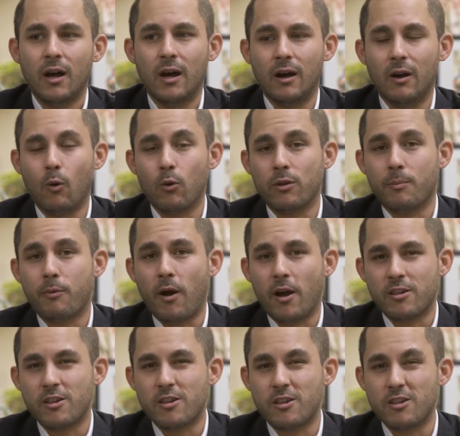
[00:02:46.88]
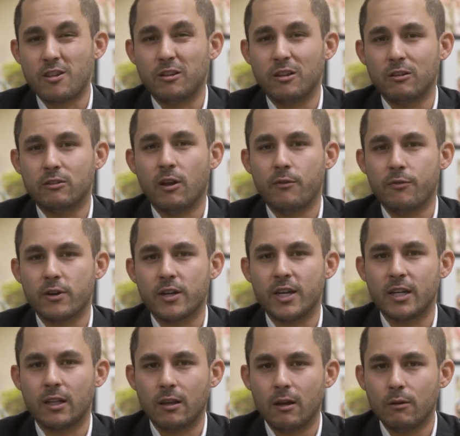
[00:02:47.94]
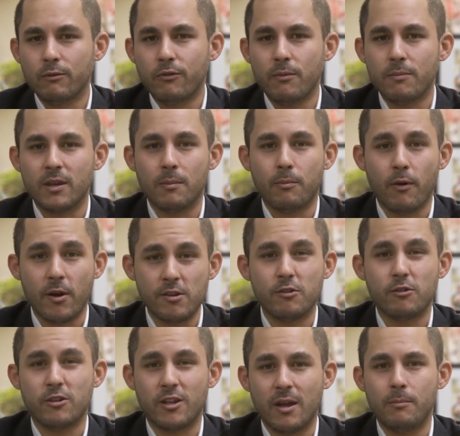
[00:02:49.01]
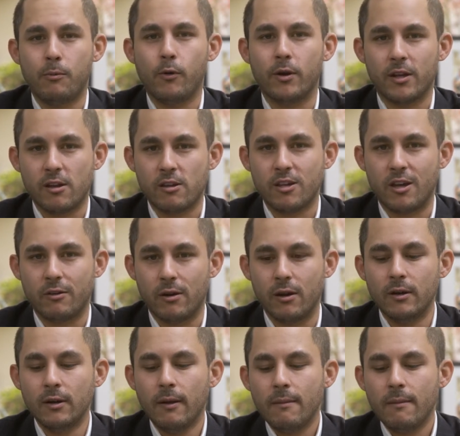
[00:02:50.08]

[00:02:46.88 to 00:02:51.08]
or the process is a little tougher to get a loan from the appraisal standpoint, etc.